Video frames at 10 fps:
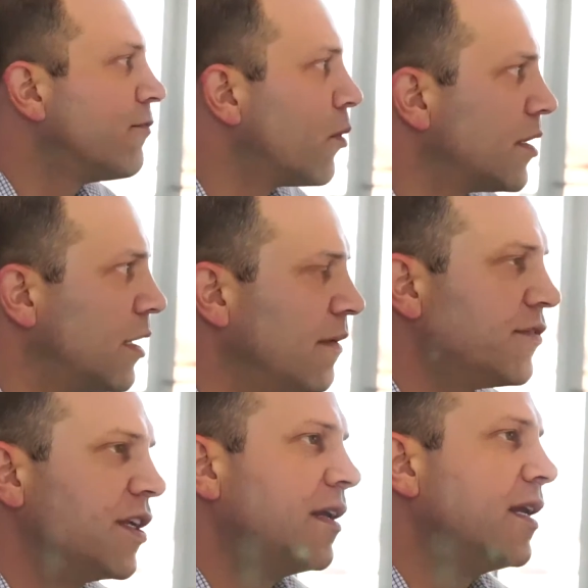or 14,
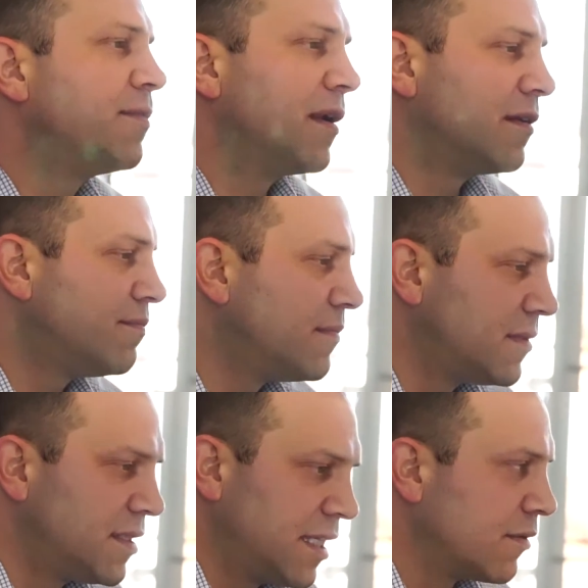we've seen it's been a
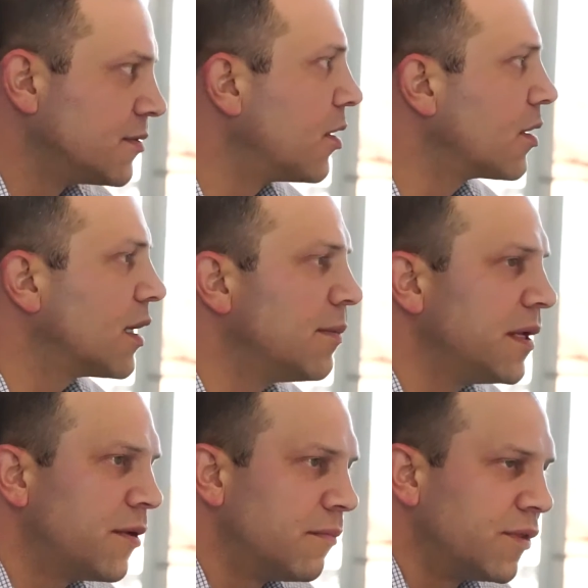seller's market. I
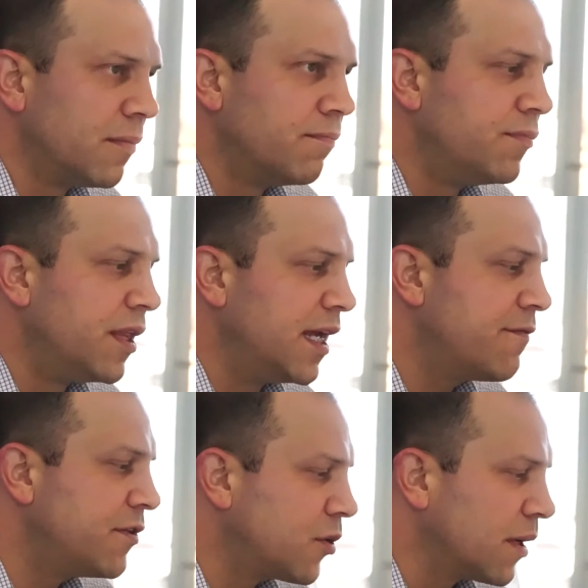mean, the, the, the
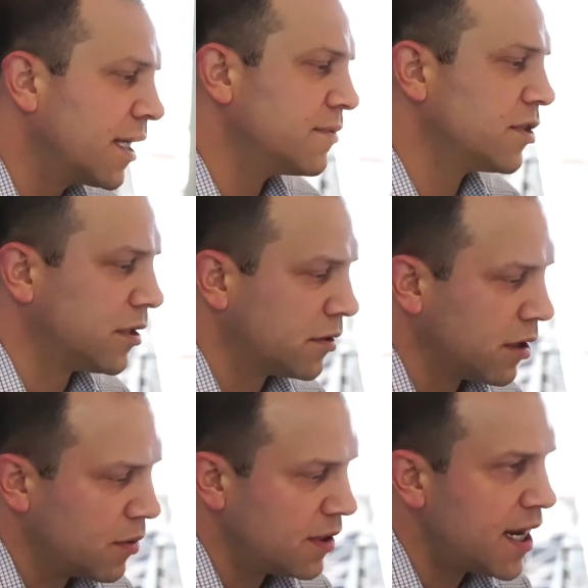inventory keeps
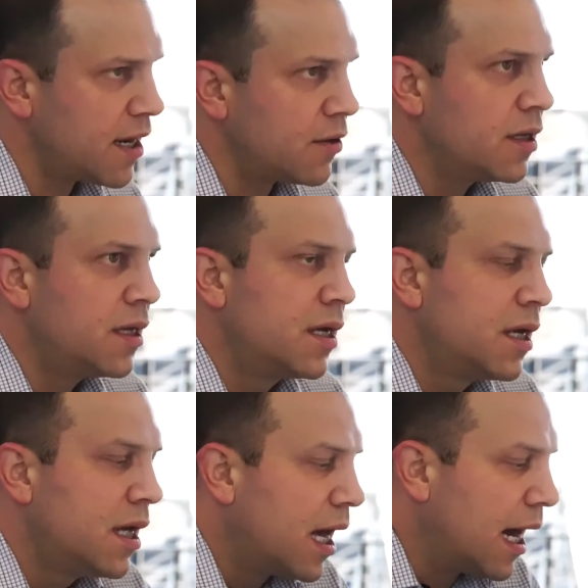going down.
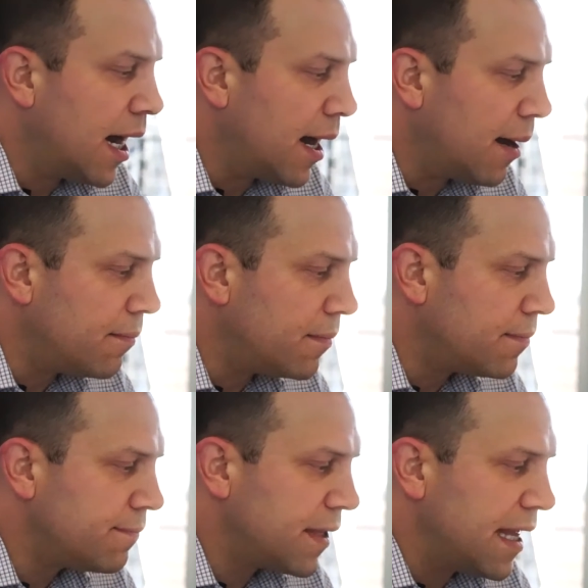Um,
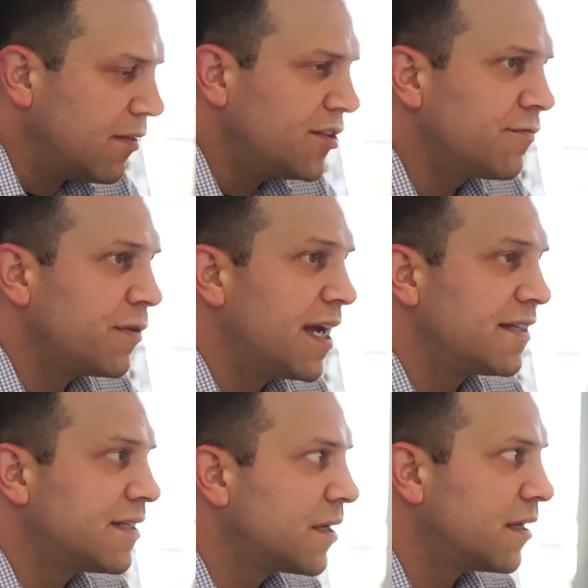unless if we
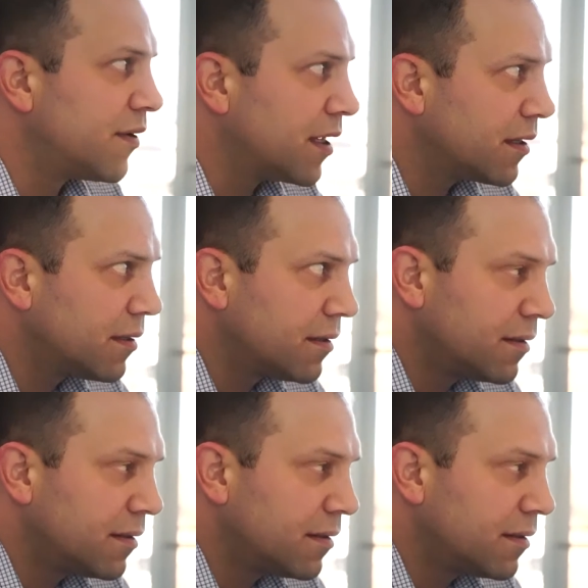had some kind of like